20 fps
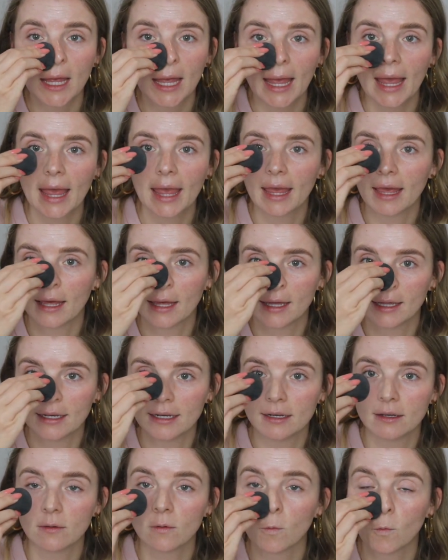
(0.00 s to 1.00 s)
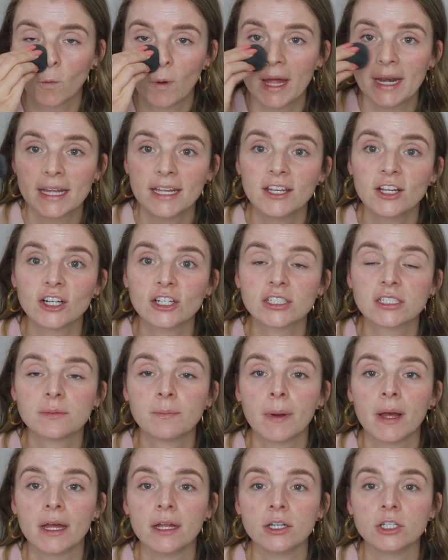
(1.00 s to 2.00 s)
and wetting your
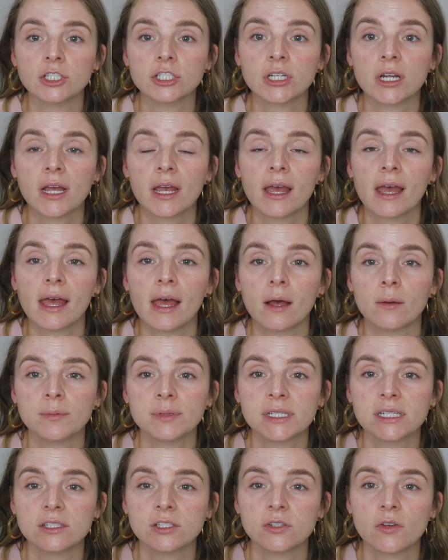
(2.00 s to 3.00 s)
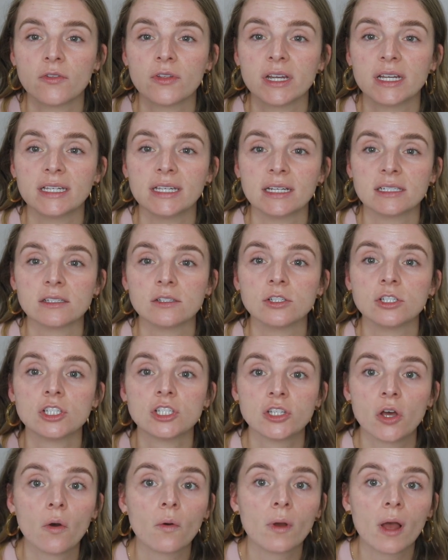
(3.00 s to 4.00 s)
sponge helps it so that it doesn't
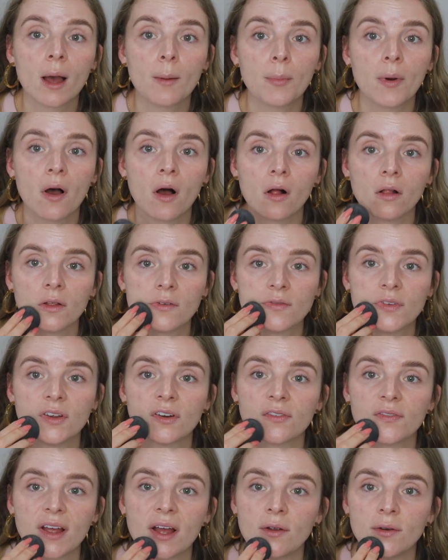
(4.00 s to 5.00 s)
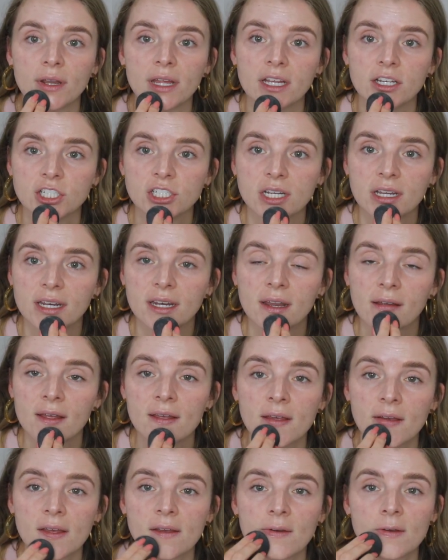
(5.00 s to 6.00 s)
soak up all of your foundation.
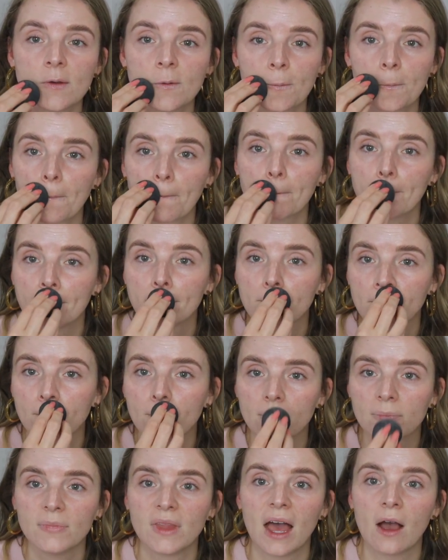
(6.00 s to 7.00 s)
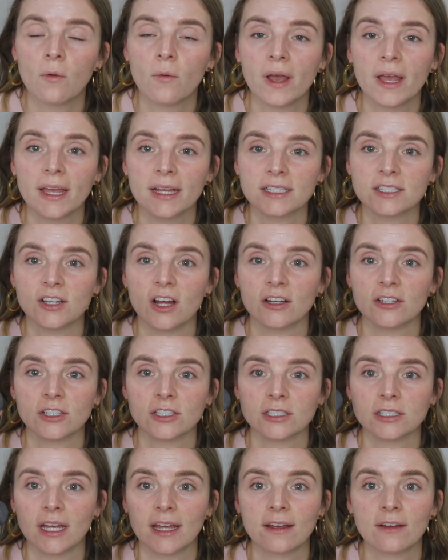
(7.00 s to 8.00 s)
That way it's not
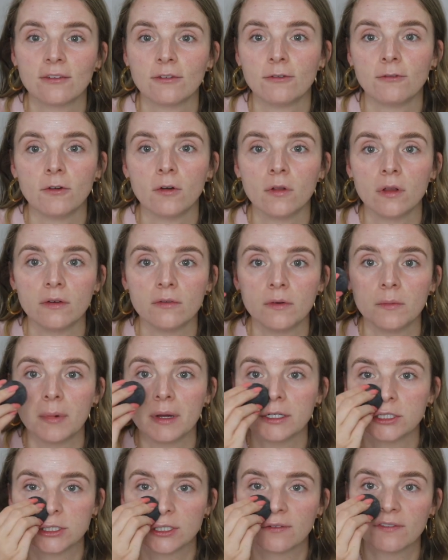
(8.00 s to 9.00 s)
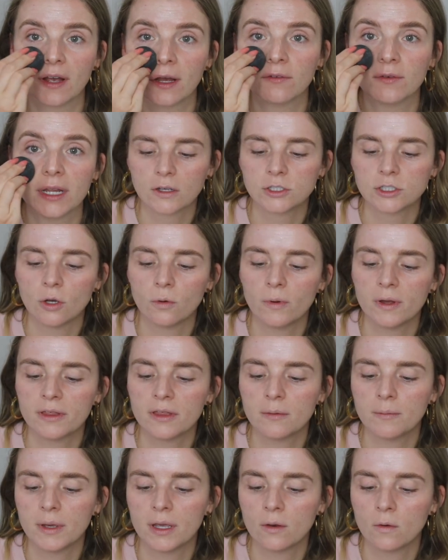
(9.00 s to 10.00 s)
just like full of a bunch of foundation. So with
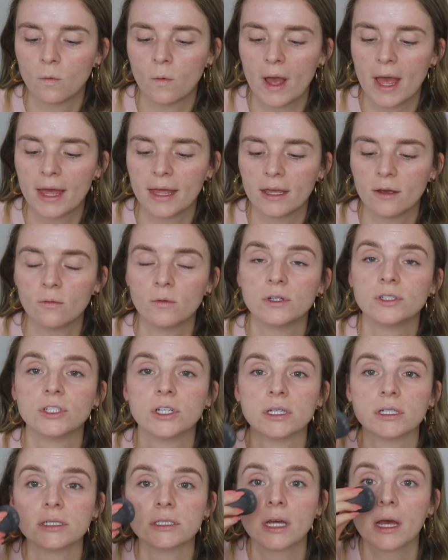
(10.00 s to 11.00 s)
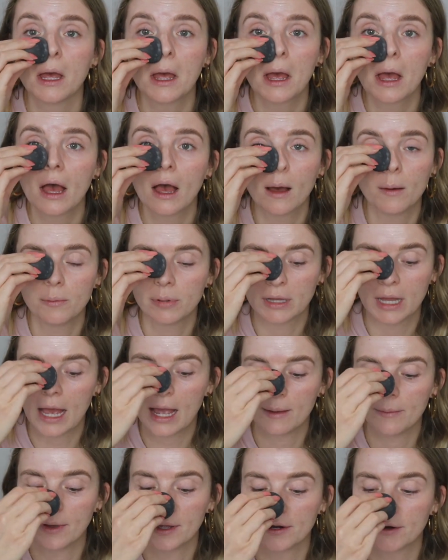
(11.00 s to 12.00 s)
it being wet, it will just
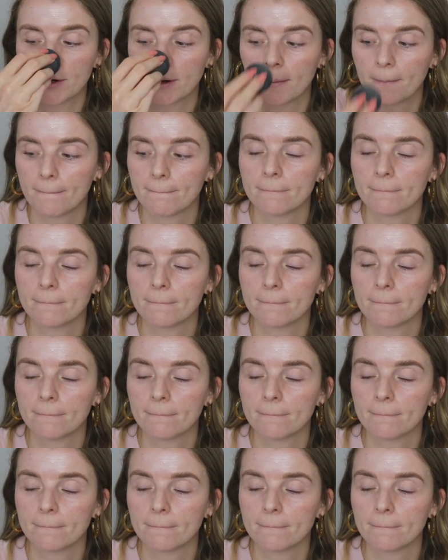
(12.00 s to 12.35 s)
apply better